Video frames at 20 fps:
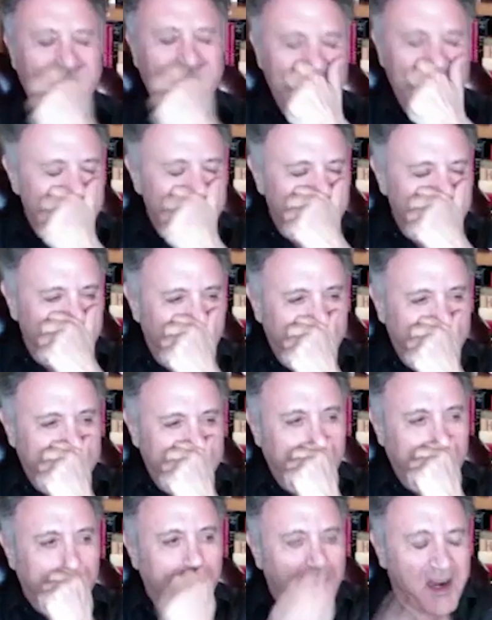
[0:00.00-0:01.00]
These are like the
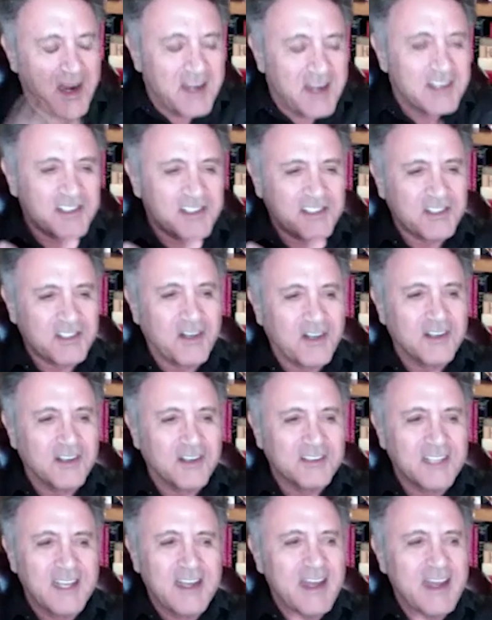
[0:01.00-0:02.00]
greatest
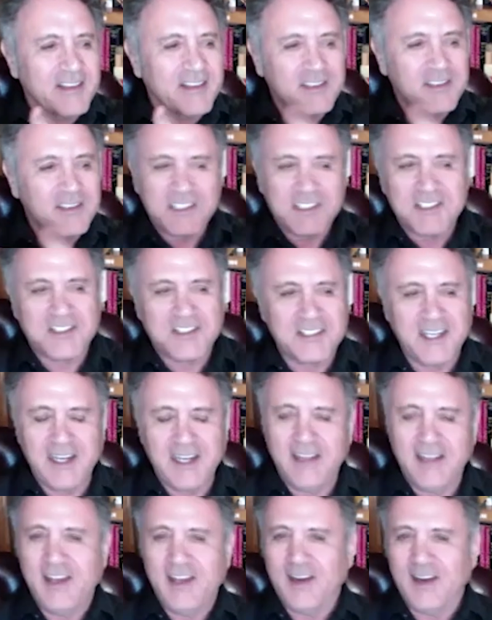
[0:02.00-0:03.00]
songs. And they're just
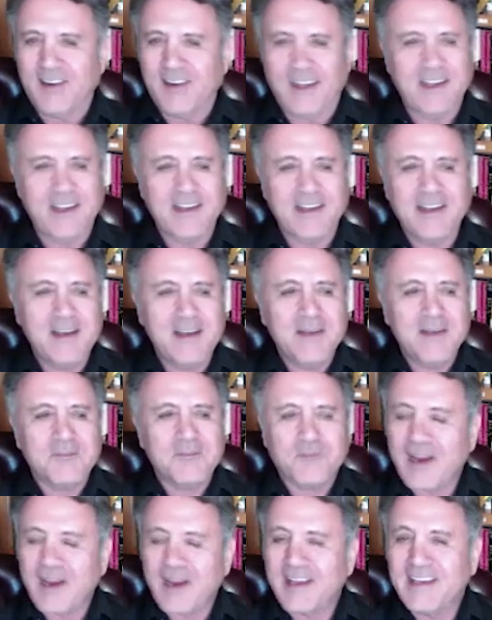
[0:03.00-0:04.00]
sitting there like
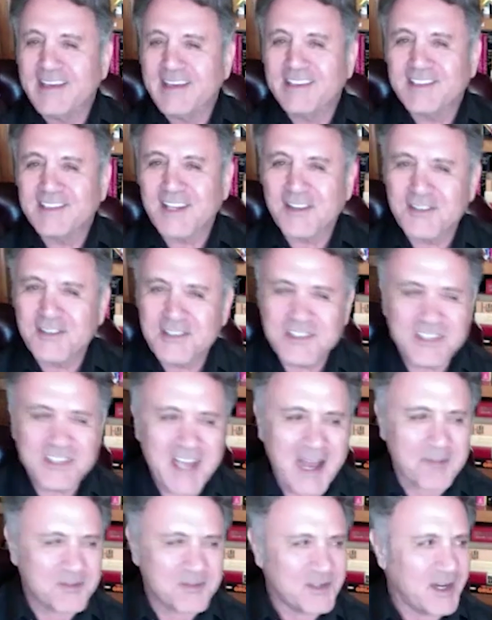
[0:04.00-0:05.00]
breaking each other's
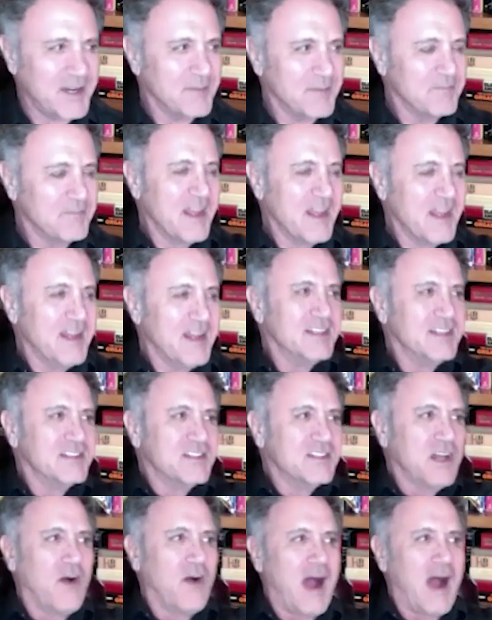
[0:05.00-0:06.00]
chops, right?
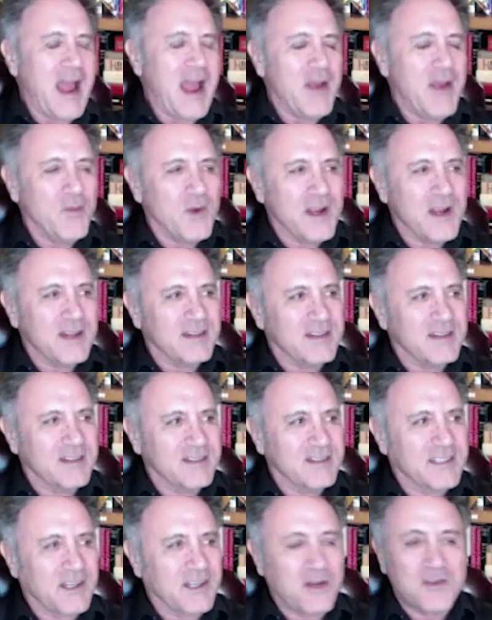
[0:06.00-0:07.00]
So I went
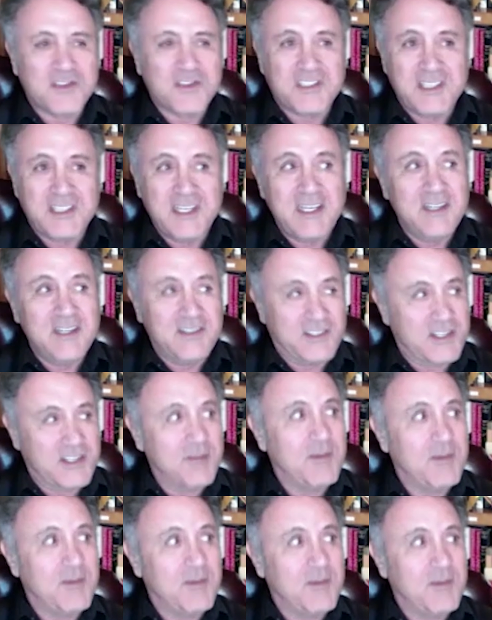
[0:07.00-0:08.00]
to go see
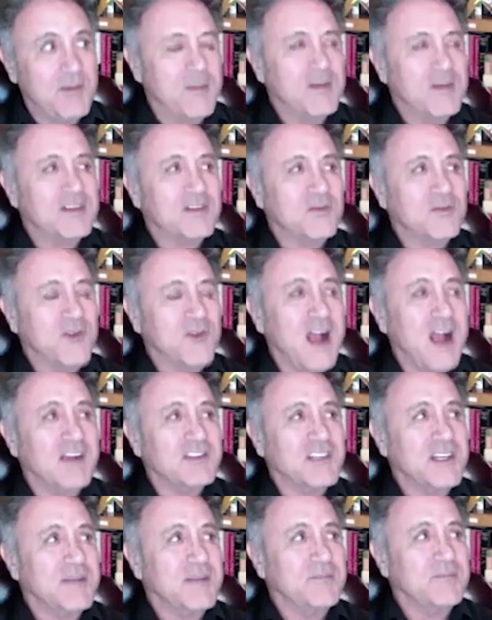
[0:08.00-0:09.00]
Jimmy Webb at the
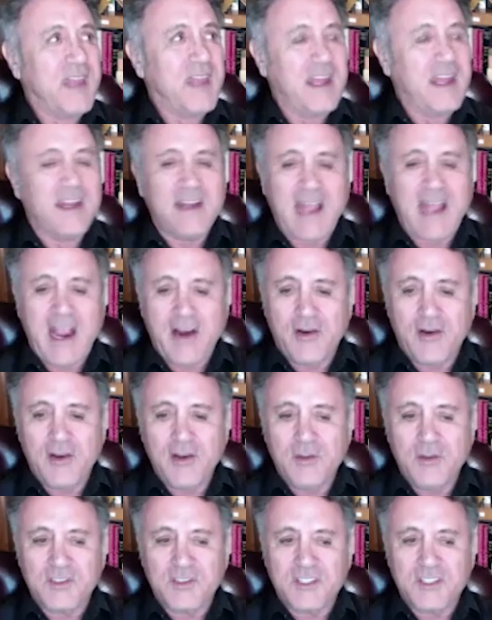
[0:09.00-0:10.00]
Roxy, and
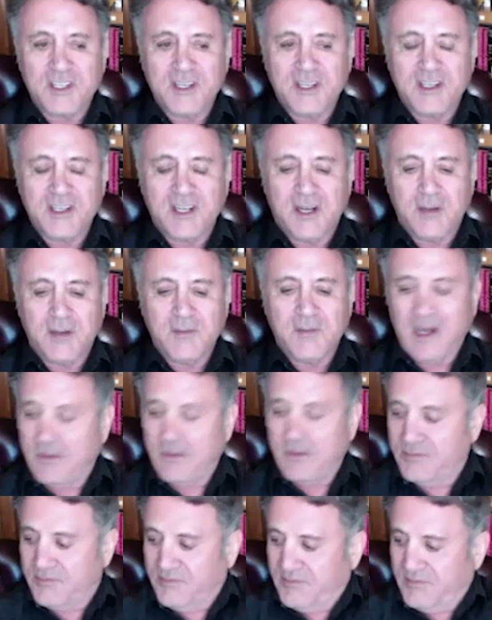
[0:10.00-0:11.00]
Harry was going to come, and I
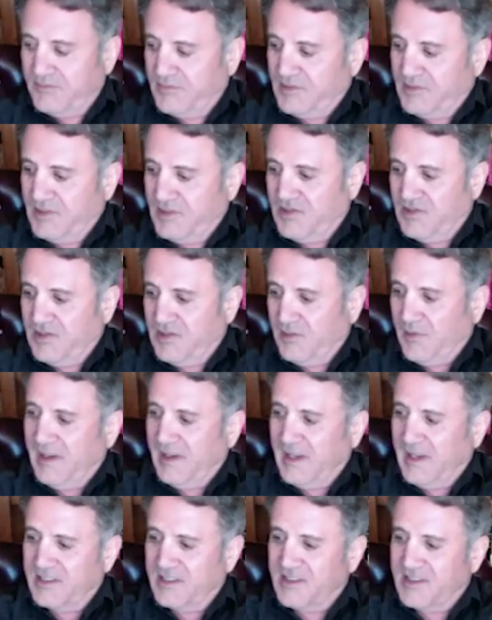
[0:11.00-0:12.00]
was going to sit right
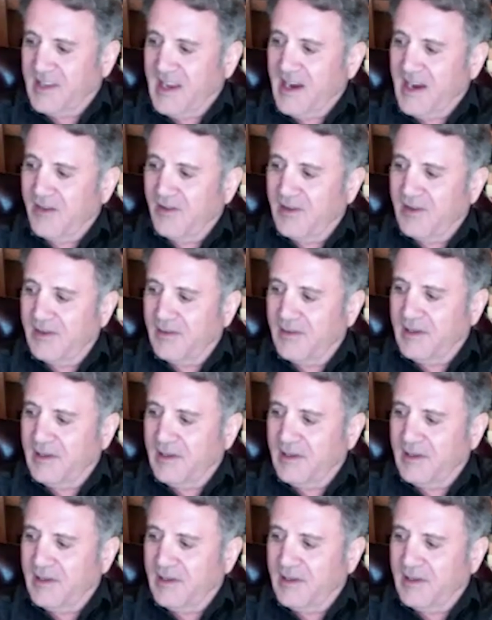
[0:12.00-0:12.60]
next to Harry.